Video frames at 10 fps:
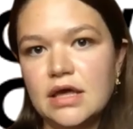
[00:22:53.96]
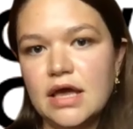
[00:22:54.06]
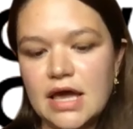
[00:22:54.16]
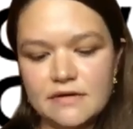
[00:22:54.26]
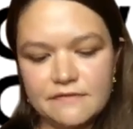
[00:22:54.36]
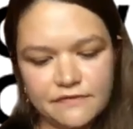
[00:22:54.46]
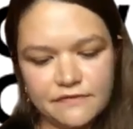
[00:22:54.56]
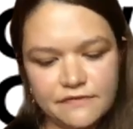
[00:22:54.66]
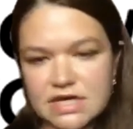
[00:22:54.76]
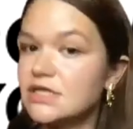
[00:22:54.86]
And for the
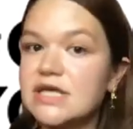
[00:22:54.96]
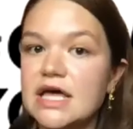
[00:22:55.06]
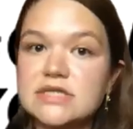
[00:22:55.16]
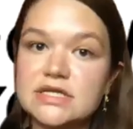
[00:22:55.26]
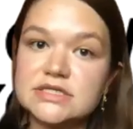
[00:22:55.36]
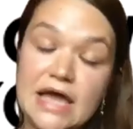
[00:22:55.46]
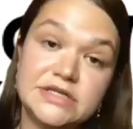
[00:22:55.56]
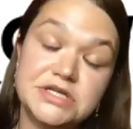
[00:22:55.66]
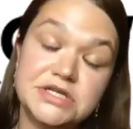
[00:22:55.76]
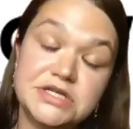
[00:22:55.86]
data sets I decide
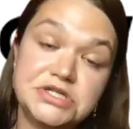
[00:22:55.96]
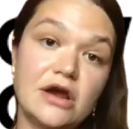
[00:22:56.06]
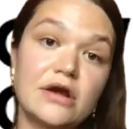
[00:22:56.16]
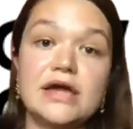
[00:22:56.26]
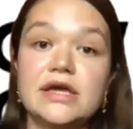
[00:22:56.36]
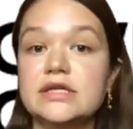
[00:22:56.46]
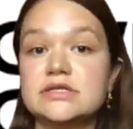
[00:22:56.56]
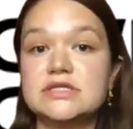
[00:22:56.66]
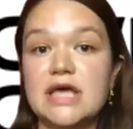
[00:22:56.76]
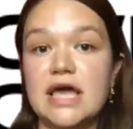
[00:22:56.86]
to share, I can
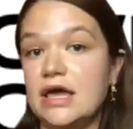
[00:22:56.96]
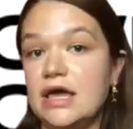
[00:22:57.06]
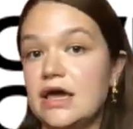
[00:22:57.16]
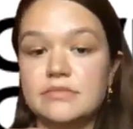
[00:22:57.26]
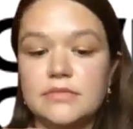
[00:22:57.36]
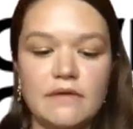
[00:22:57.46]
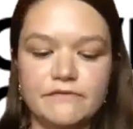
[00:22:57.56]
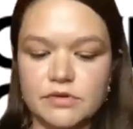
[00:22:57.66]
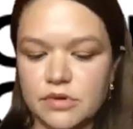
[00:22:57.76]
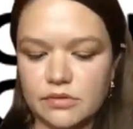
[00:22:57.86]
say I'm
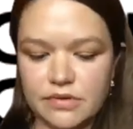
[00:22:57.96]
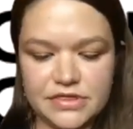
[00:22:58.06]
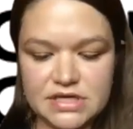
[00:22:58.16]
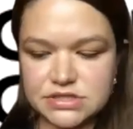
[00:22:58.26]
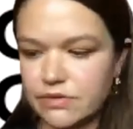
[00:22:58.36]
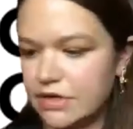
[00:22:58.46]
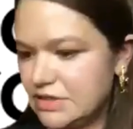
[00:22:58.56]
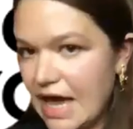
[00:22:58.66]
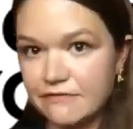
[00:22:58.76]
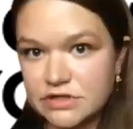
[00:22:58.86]
comfortable with these going
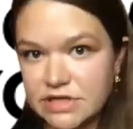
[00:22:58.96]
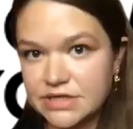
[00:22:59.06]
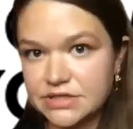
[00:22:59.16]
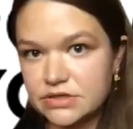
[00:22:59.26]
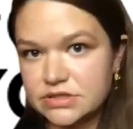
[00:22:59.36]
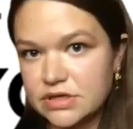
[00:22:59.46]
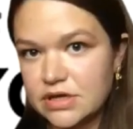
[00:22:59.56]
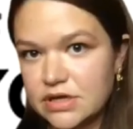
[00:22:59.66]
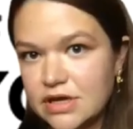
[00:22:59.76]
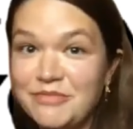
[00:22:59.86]
to advertisers,
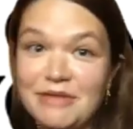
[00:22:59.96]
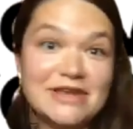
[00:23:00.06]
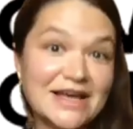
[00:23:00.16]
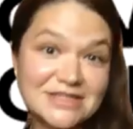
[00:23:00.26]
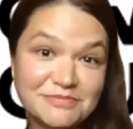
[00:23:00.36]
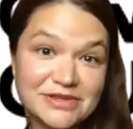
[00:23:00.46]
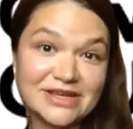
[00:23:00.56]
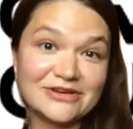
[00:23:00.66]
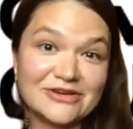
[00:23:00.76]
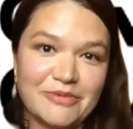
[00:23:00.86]
but maybe not to
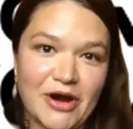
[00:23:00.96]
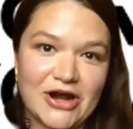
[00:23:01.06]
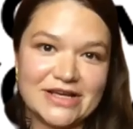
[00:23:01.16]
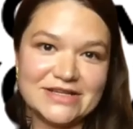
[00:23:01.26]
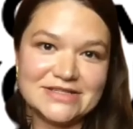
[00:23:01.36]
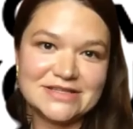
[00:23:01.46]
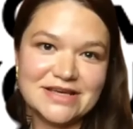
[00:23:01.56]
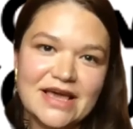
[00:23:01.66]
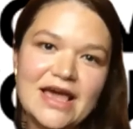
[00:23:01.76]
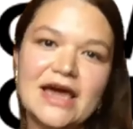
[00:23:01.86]
political parties.
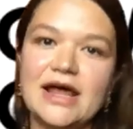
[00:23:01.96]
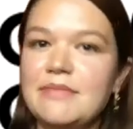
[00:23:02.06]
And I'm